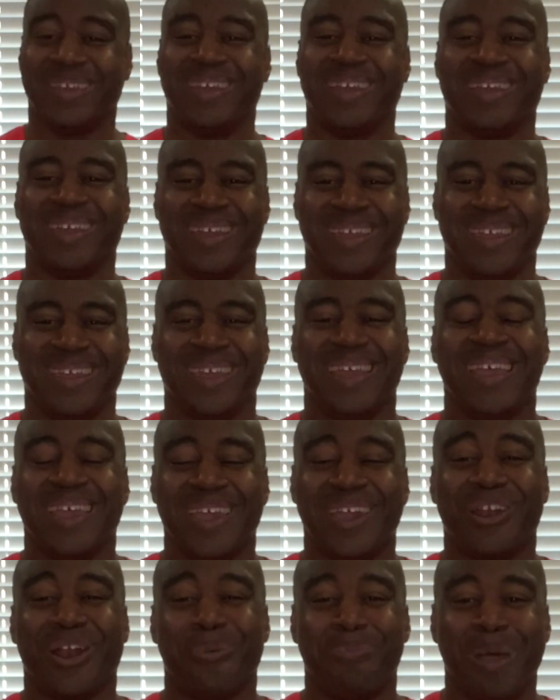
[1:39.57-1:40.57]

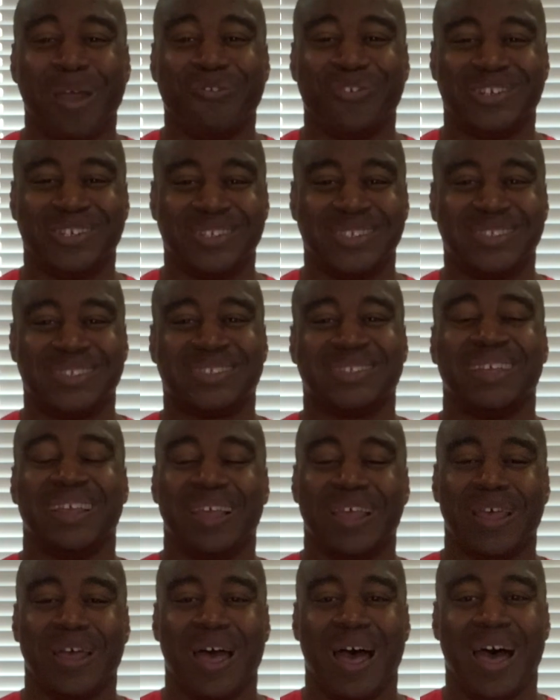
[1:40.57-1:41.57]
in our beverages,
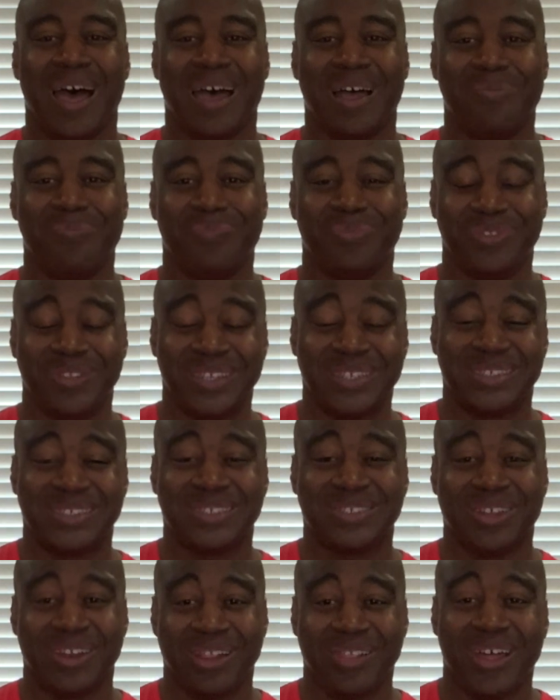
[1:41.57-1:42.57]
um, this is
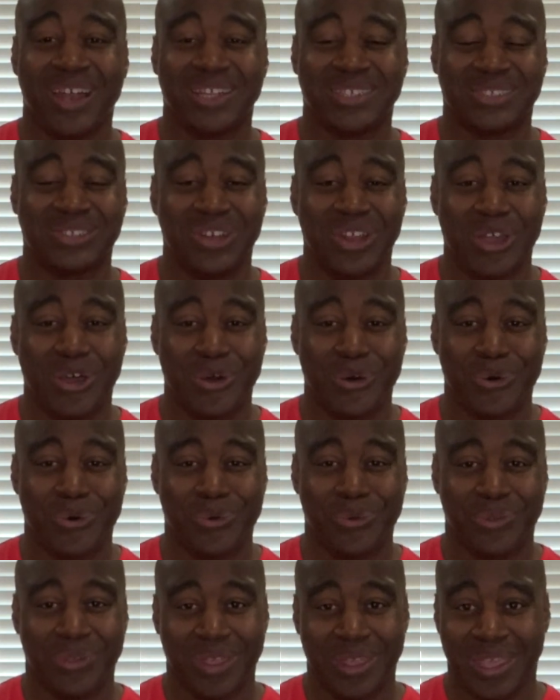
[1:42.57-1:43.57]
going to let us
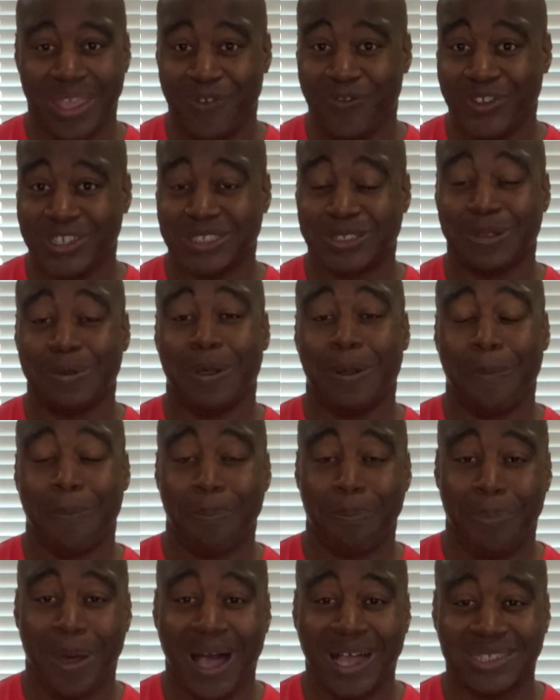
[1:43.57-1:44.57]
know if it's
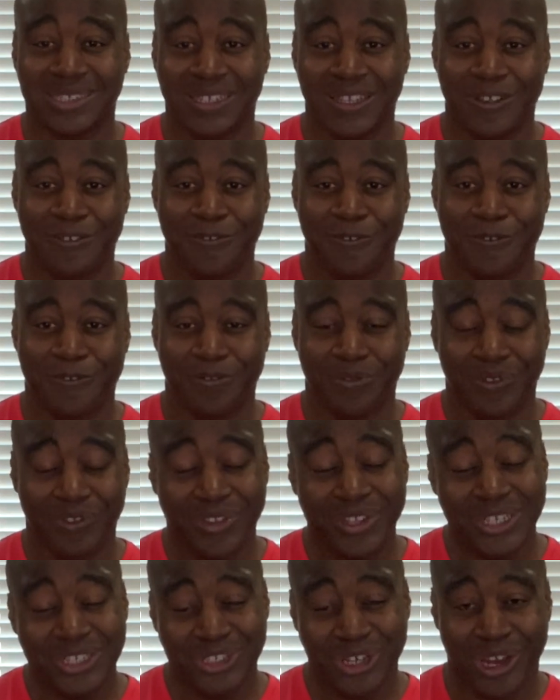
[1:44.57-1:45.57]

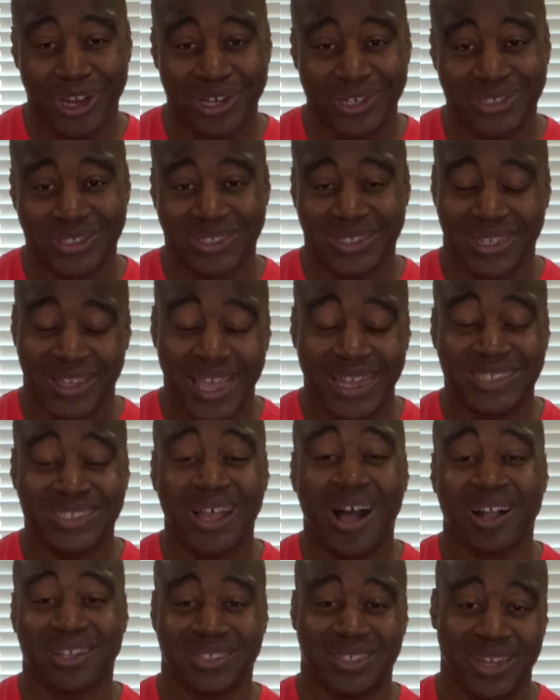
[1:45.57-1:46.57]
positively charged that it's
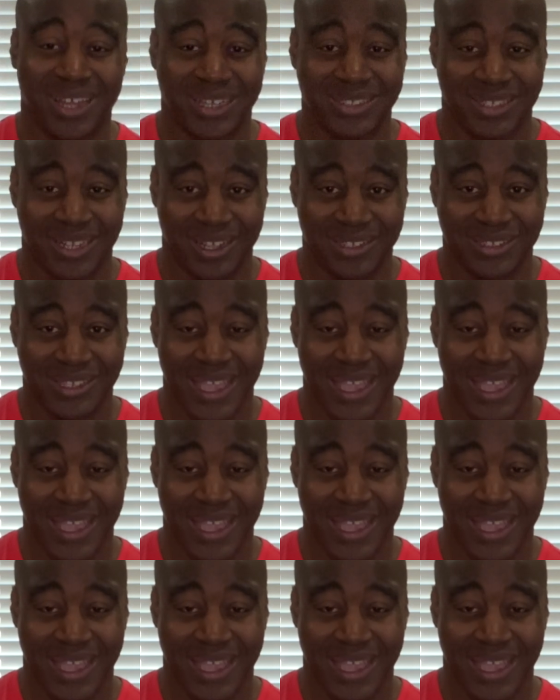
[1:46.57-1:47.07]
oxidizing us.